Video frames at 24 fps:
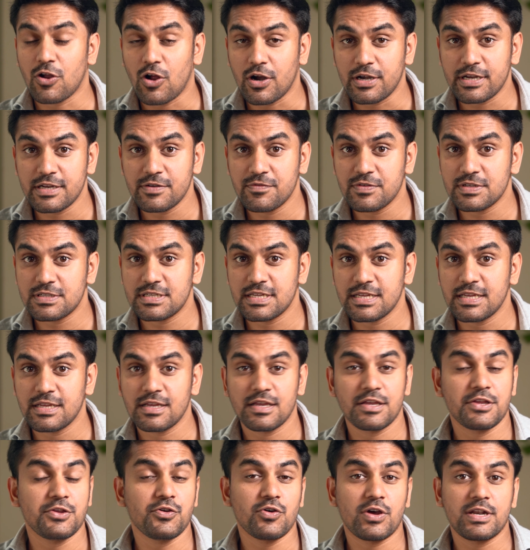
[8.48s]
not investing,
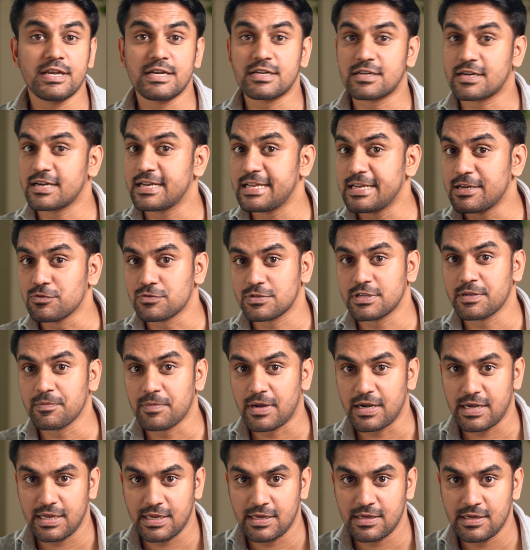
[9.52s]
you are literally losing
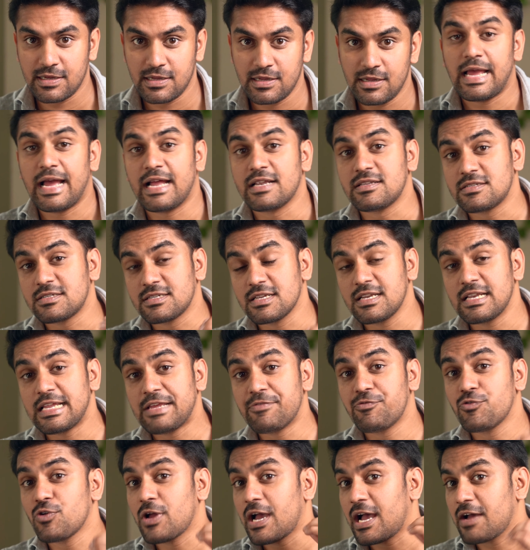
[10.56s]
money. And still,
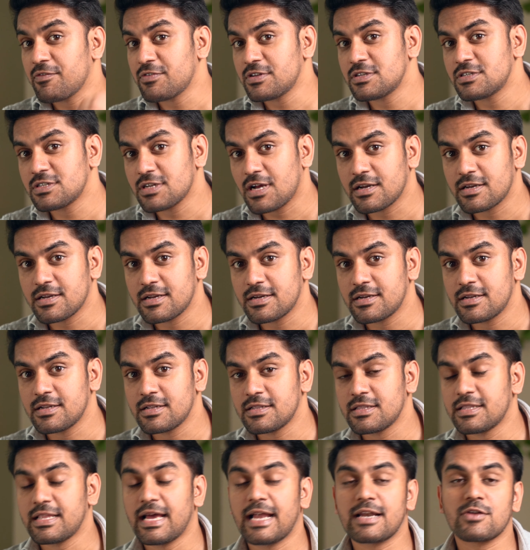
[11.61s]
if you haven't started,
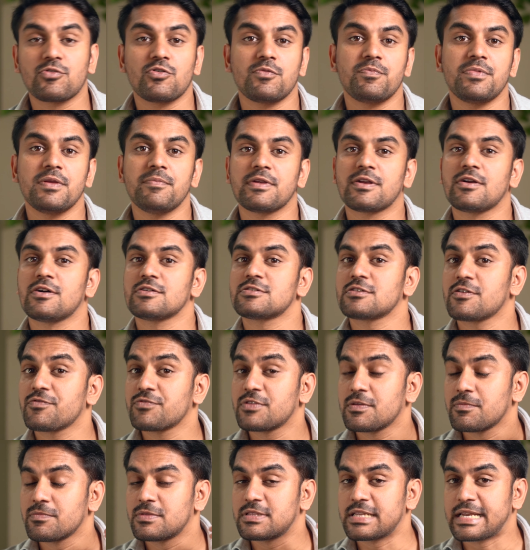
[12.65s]
that could be because of
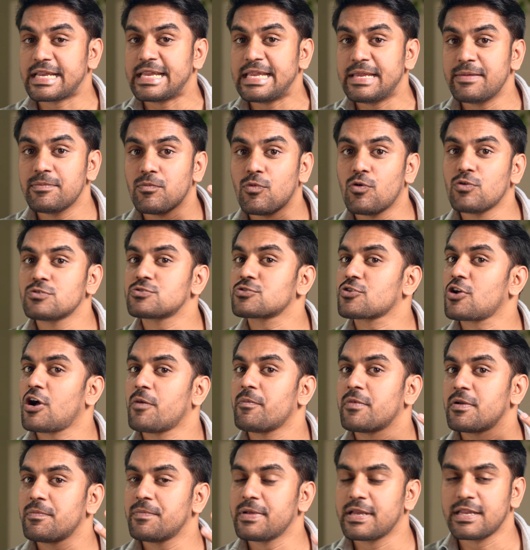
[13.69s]
the 3 most
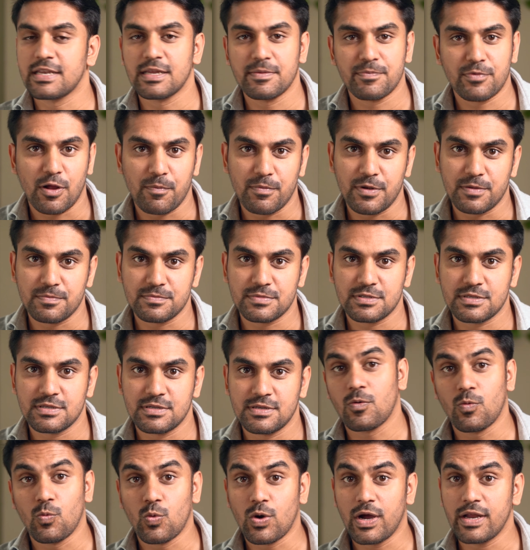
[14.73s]
common beginner problems.
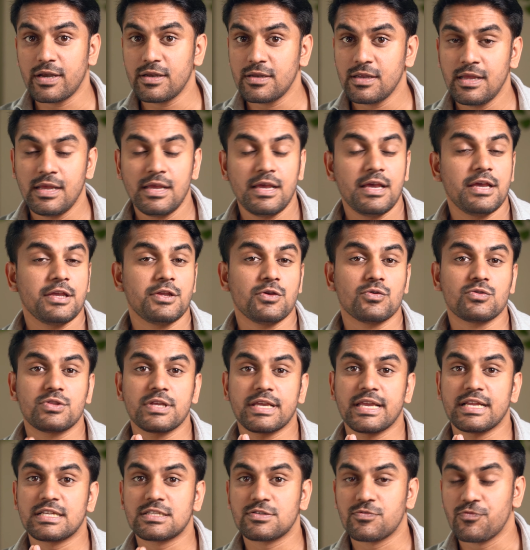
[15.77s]
1. You
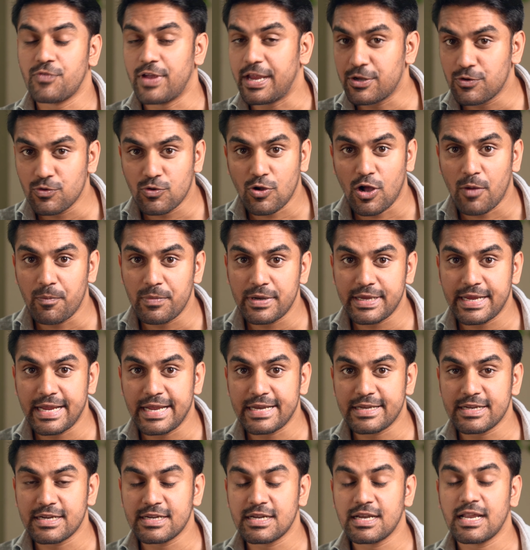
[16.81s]
think it's way too
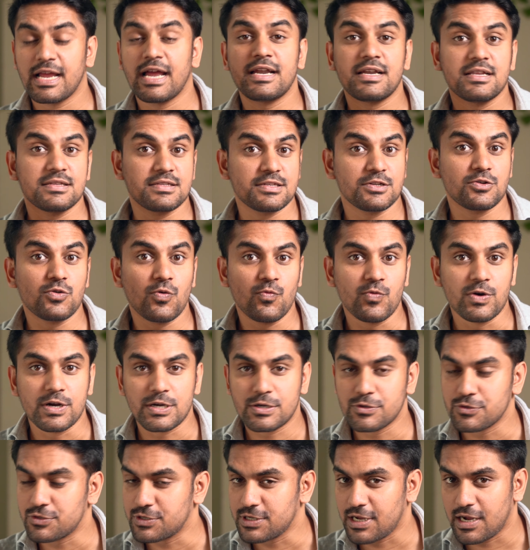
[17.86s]
complicated and doesn't know where
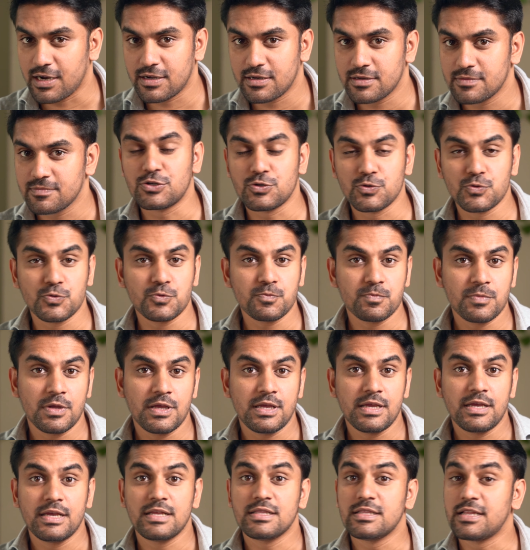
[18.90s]
to start. 2.
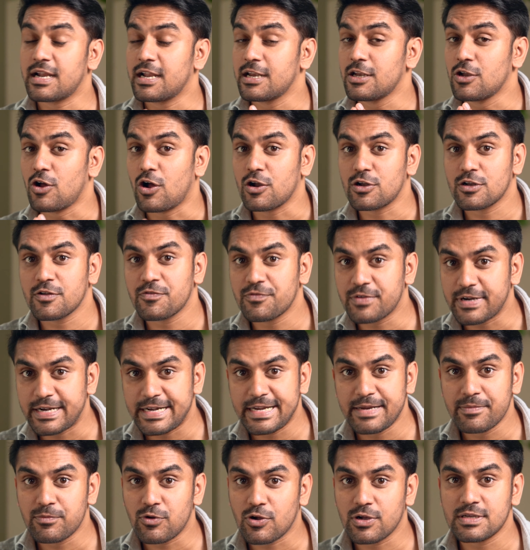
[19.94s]
There are a lot of
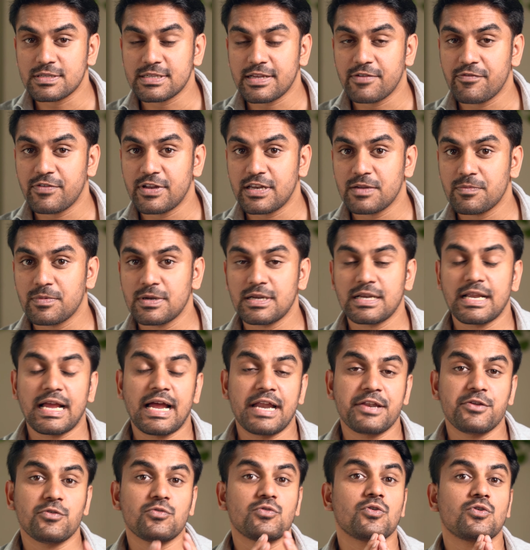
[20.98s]
trading brokers available
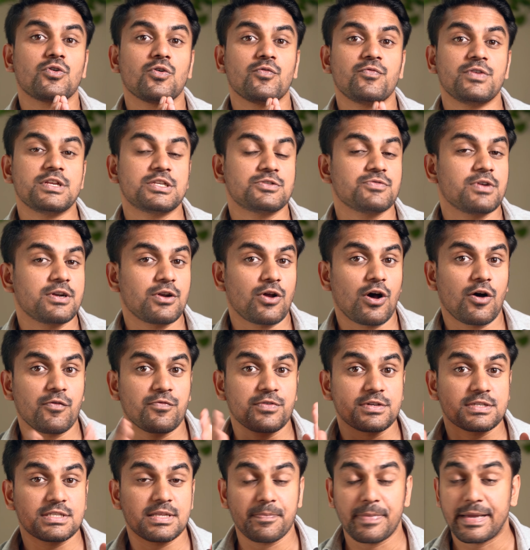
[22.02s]
and you don't know which one
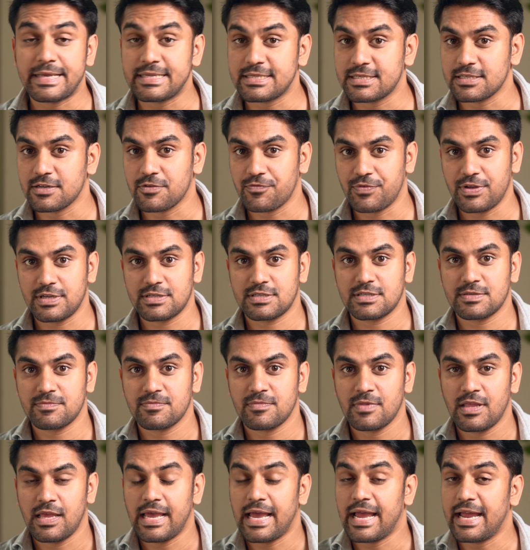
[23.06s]
offers the best service.
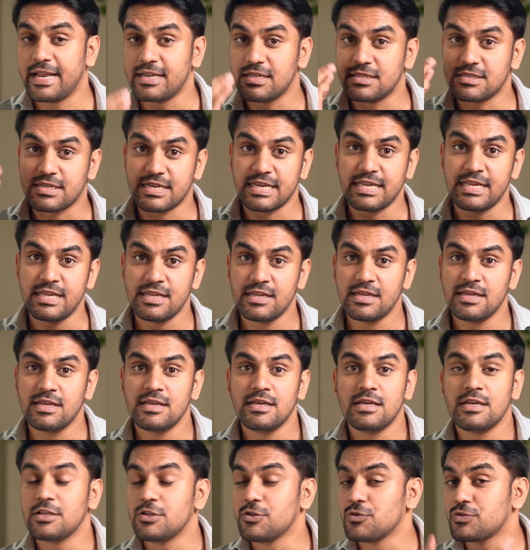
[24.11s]
And 3.
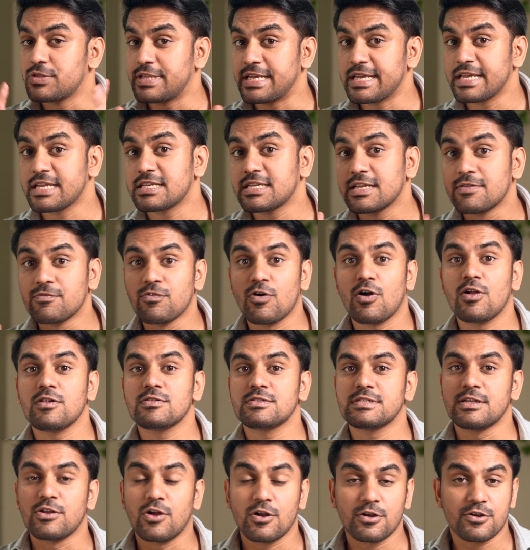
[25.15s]
You think it
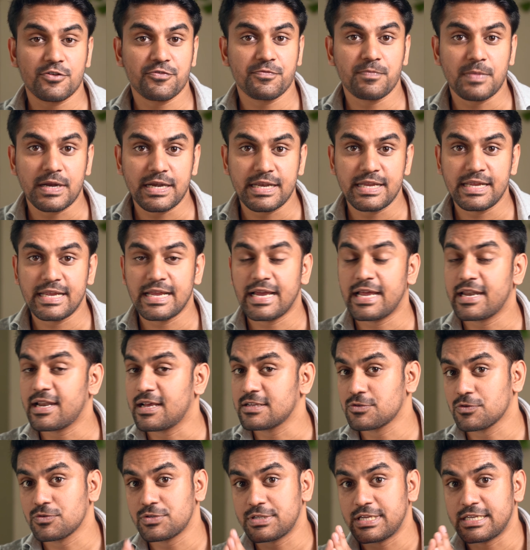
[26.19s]
involves a lot of money and
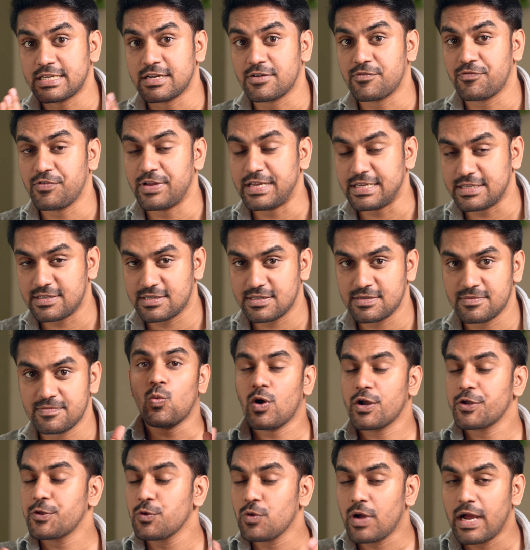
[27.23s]
associated fees.
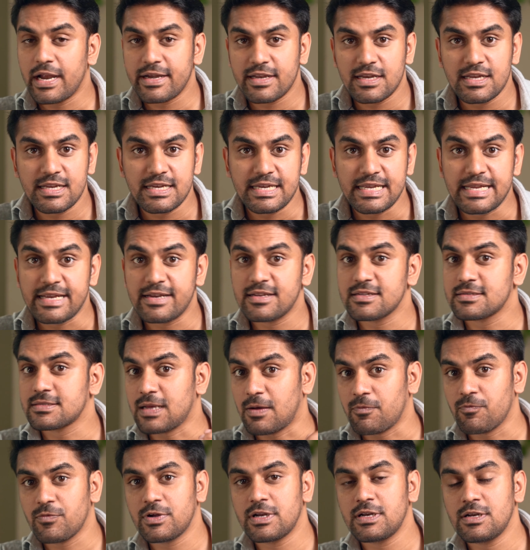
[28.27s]
What you ideally need is
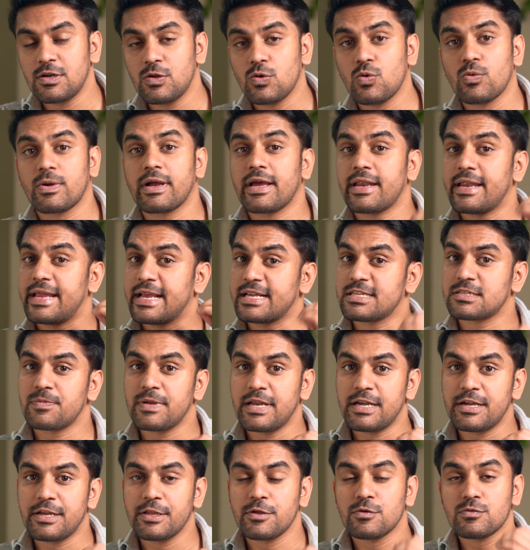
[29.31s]
someone who can
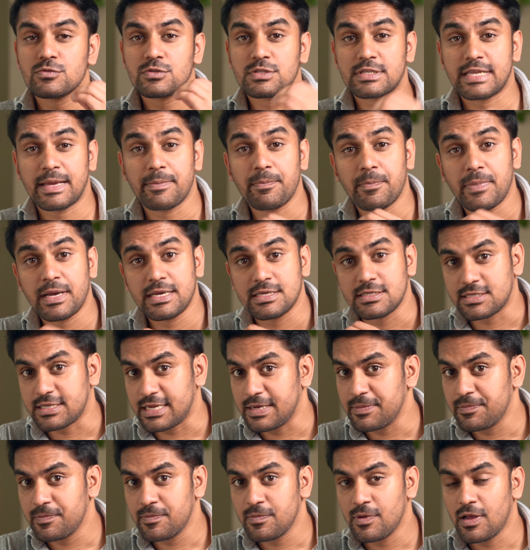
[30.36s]
explain to you step by
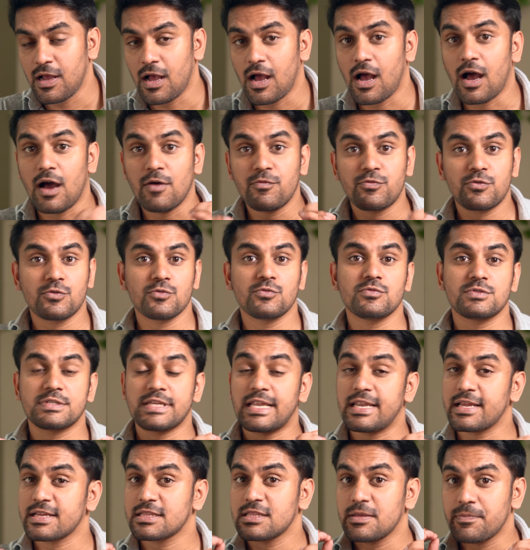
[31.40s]
step how to
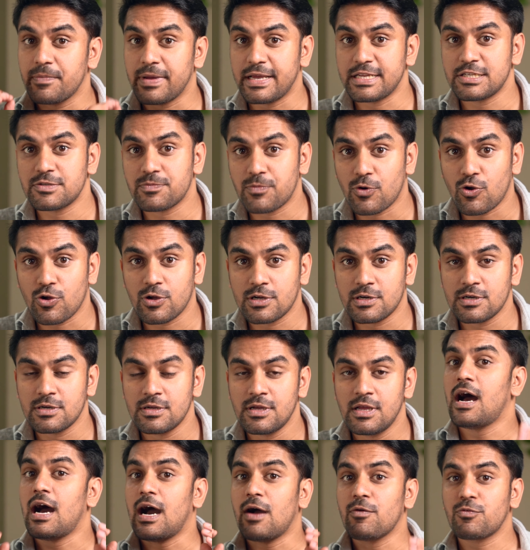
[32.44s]
select the best broker,
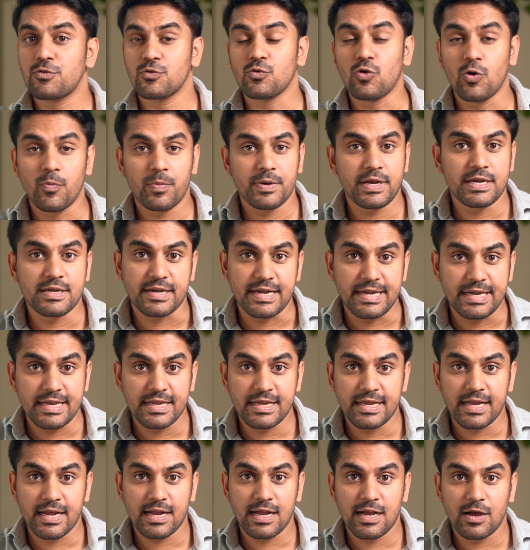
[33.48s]
how to open a
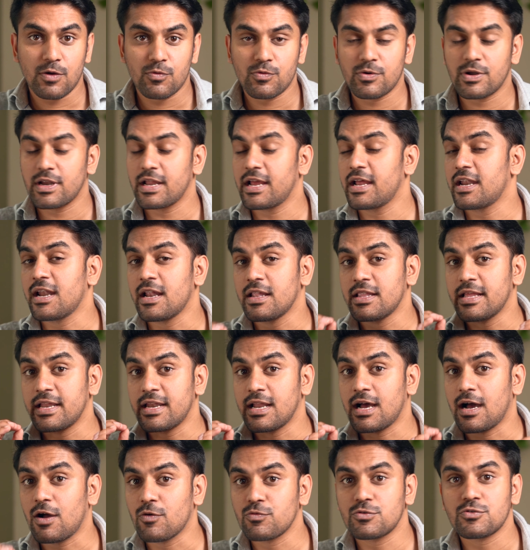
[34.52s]
trading account, and then
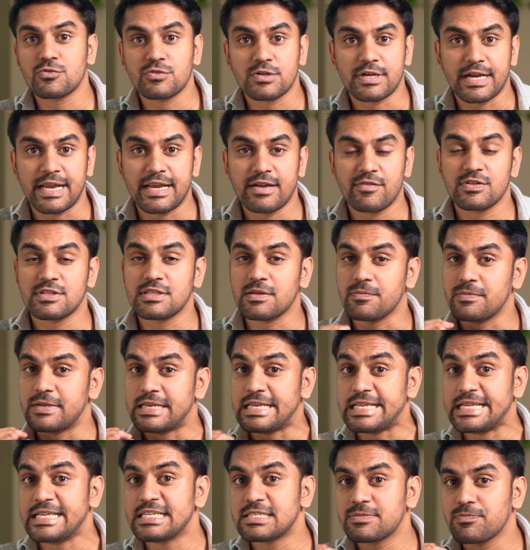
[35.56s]
how to trade with the
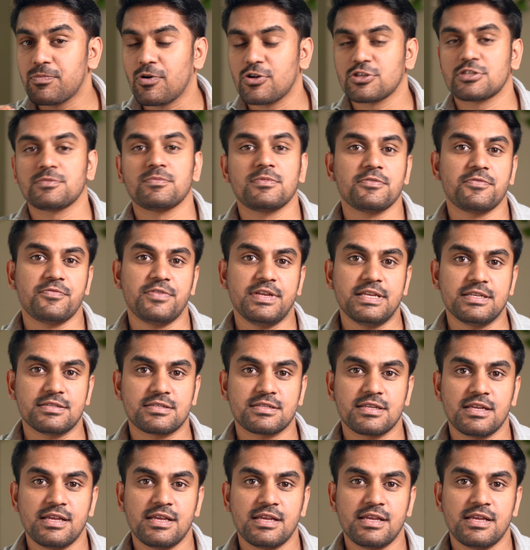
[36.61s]
least possible fees.